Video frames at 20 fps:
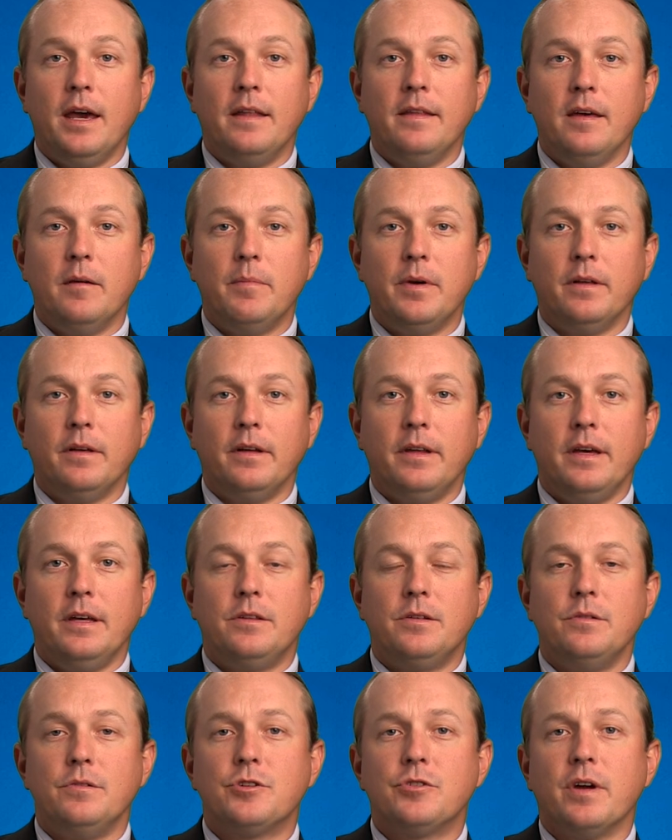and the ability
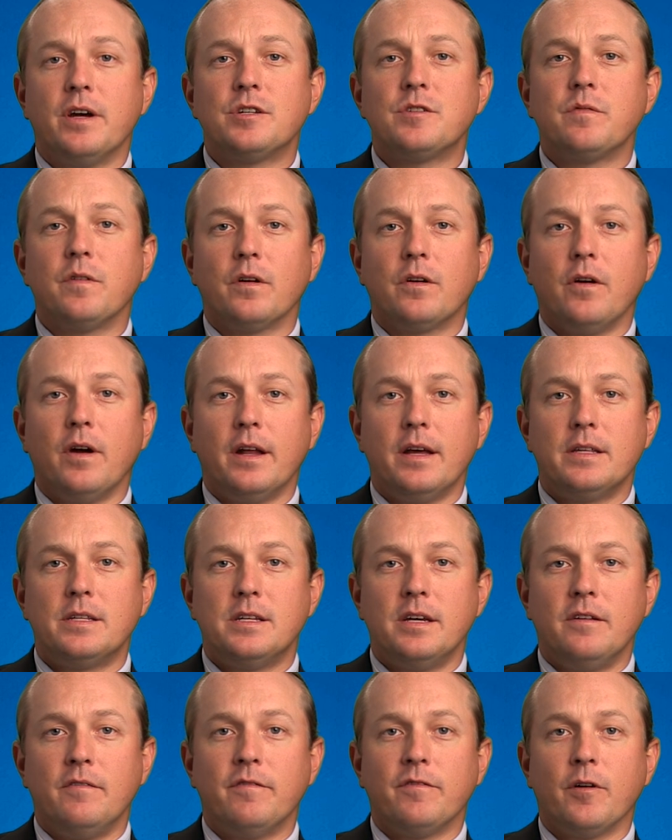to transfer credits
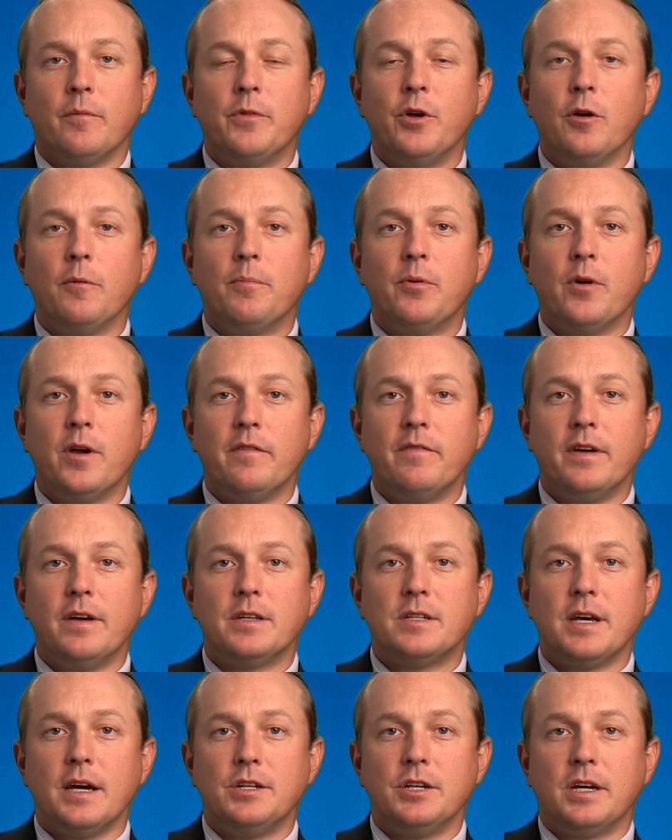in from your
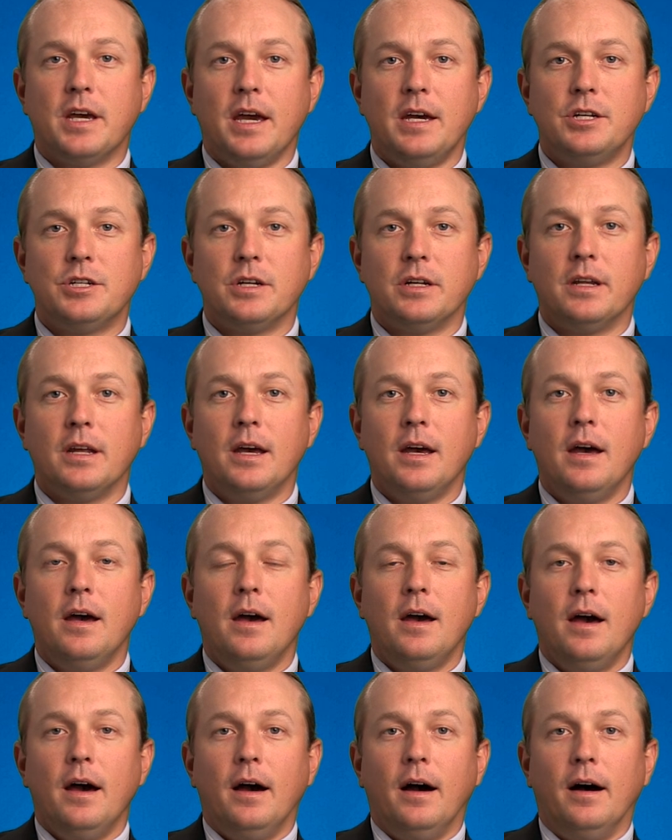previous education.
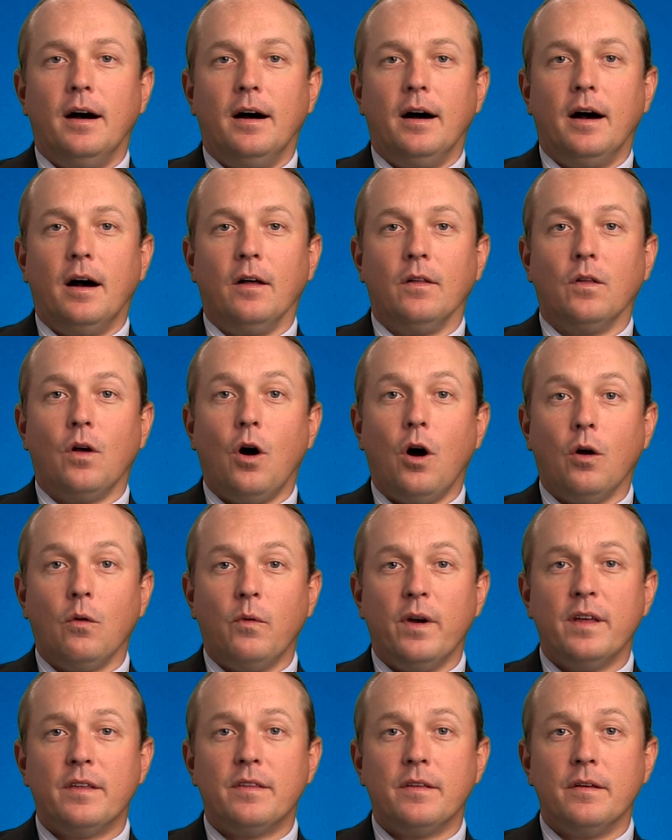Along
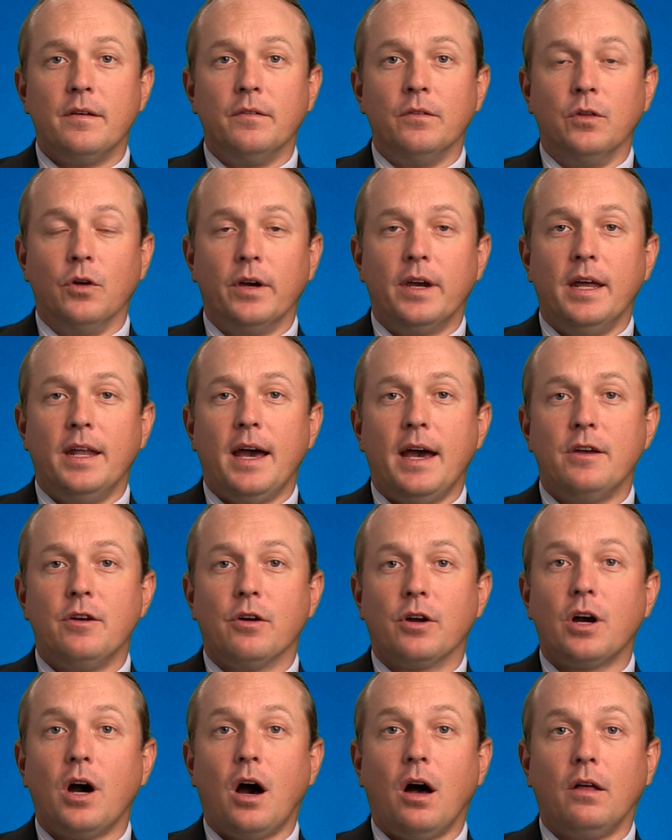with looking at your
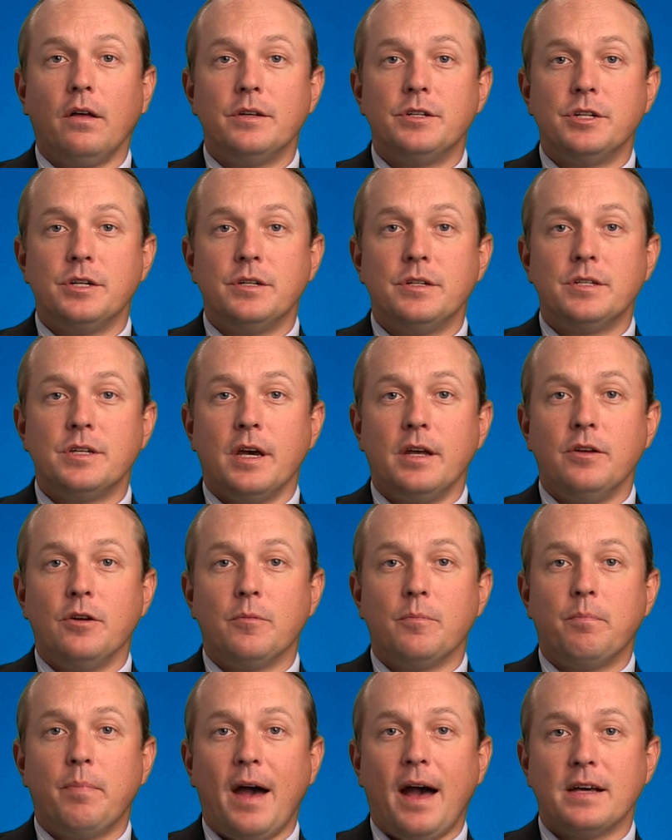colleges and your
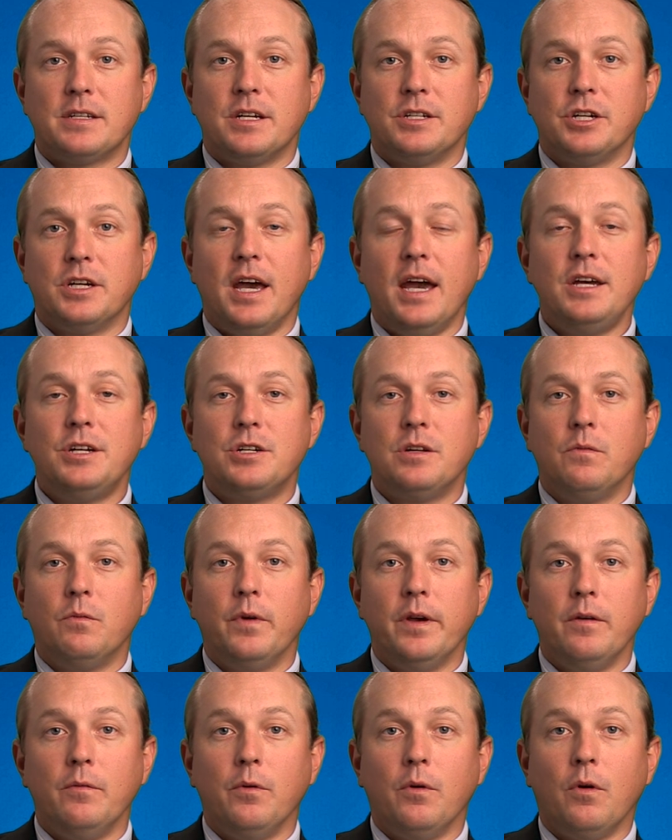past education,
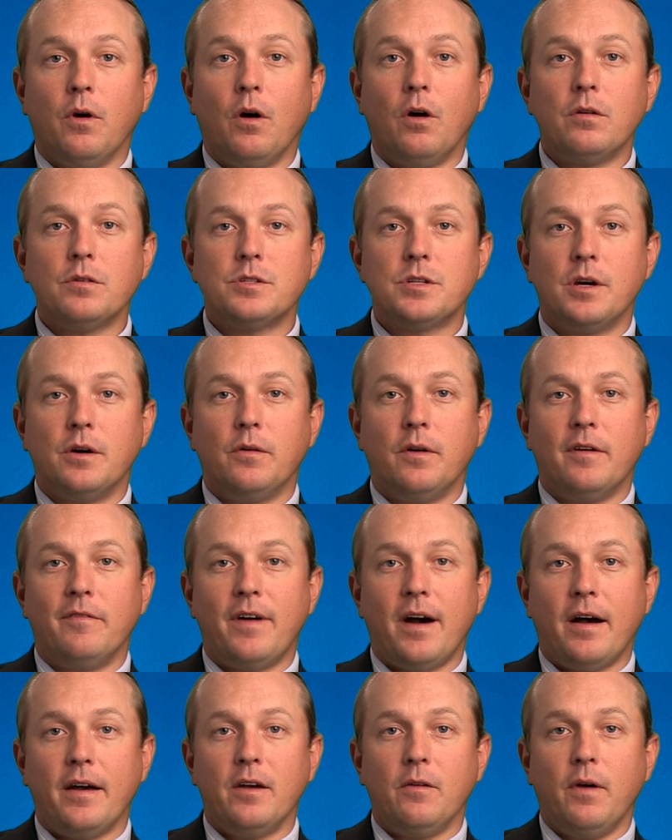we will also
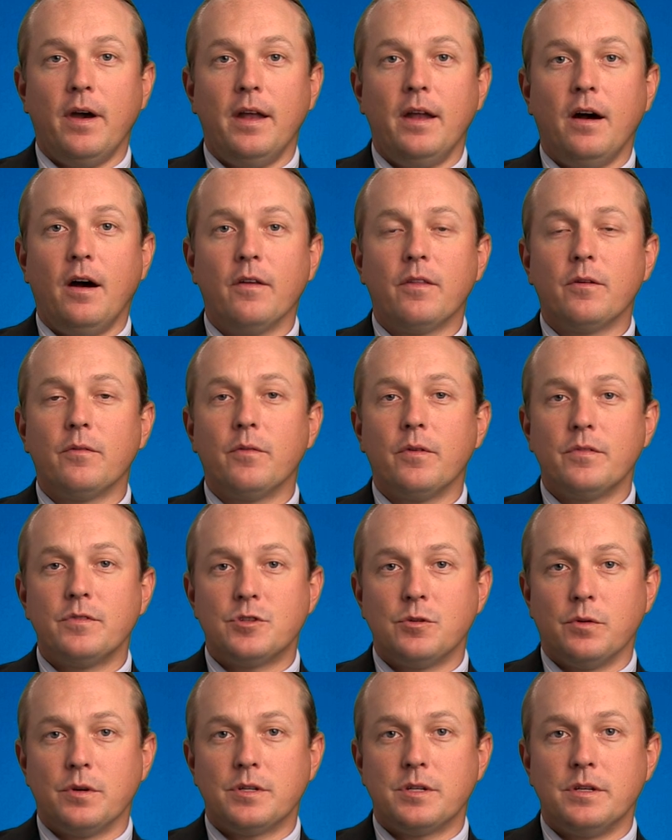evaluate other
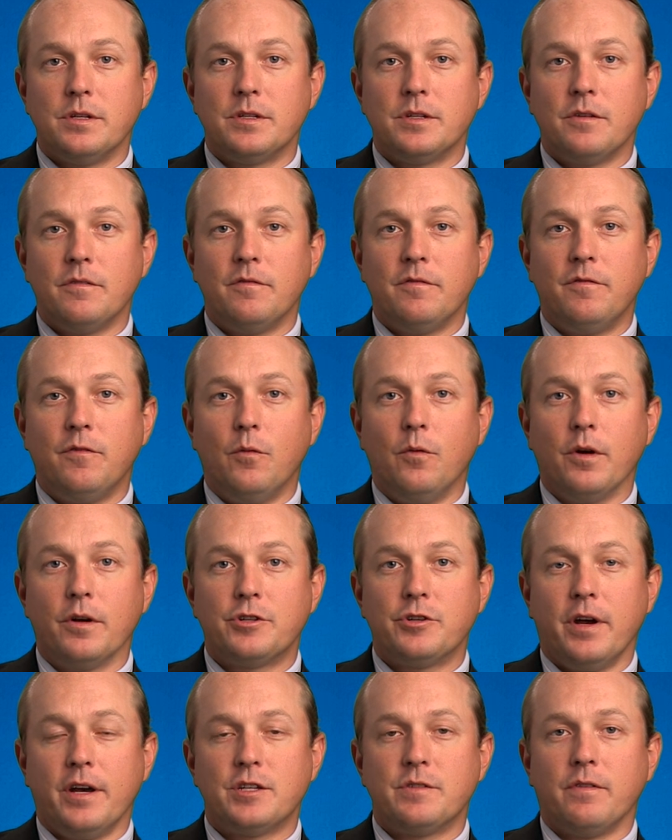sources for
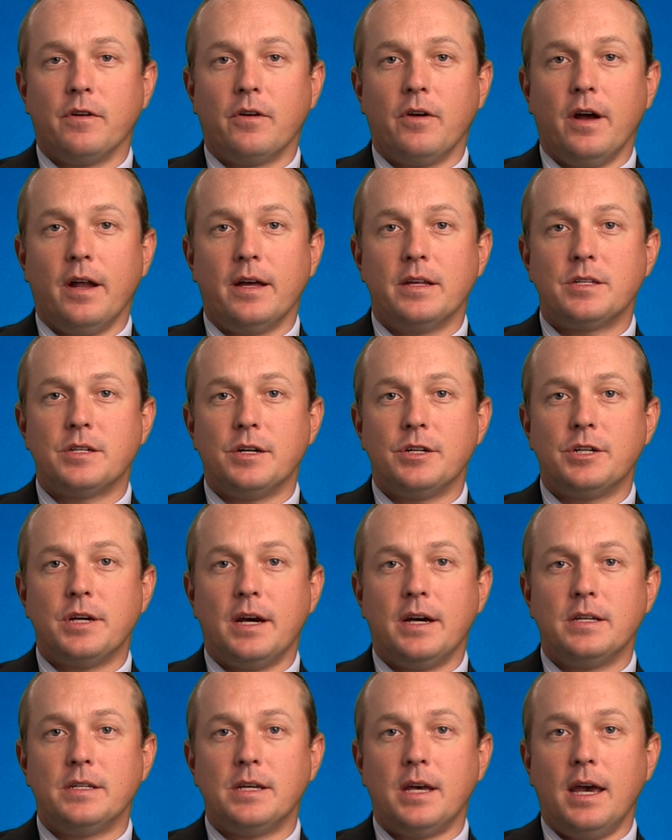transfer credits, such
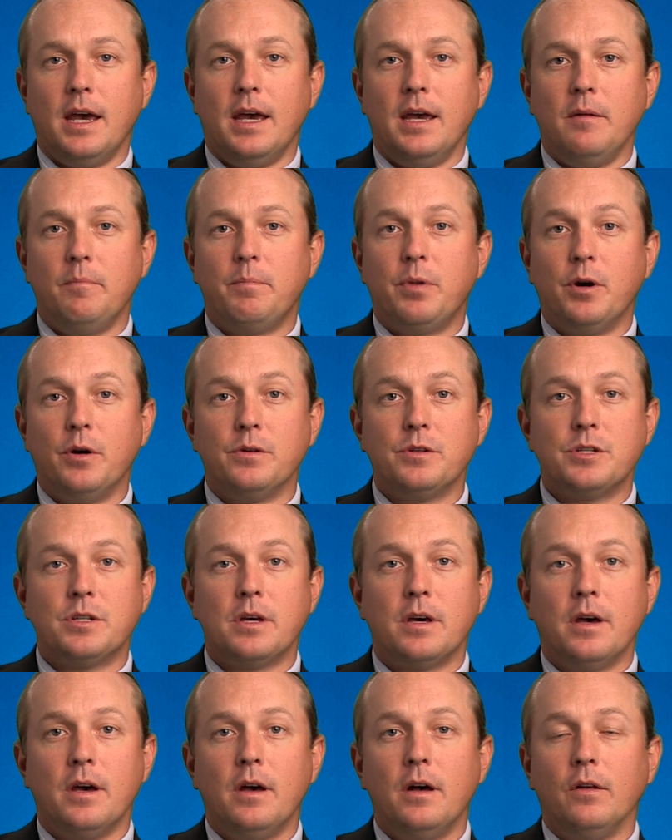as a
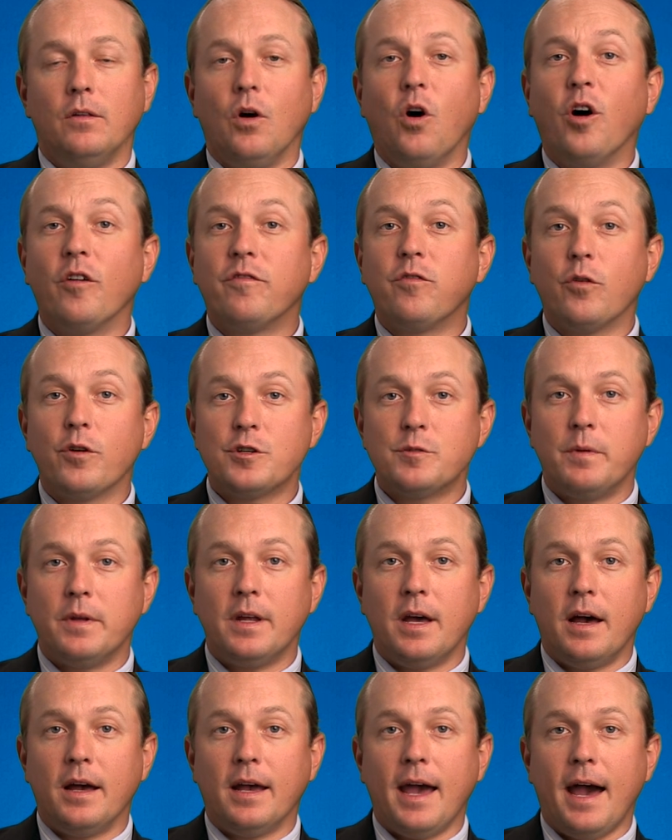post-law enforcement
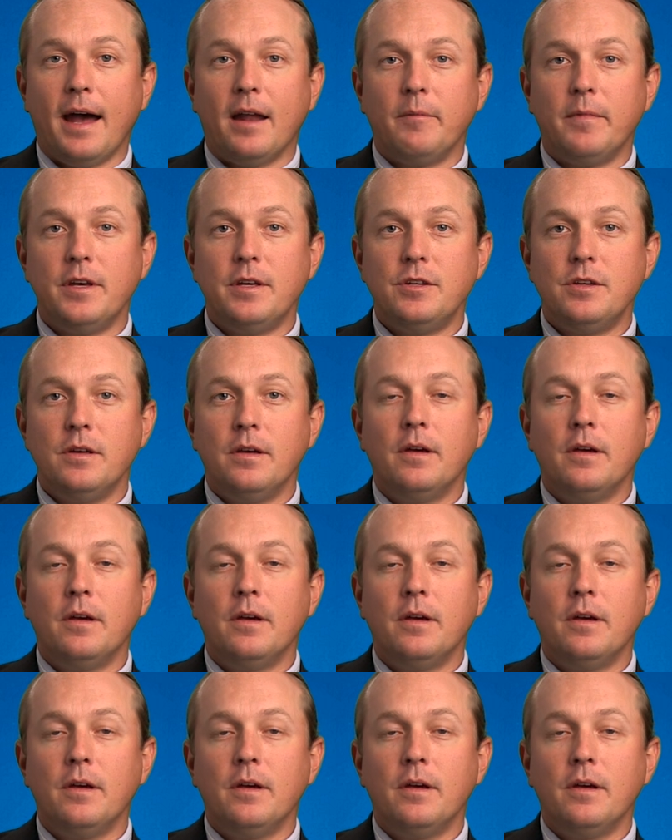academy.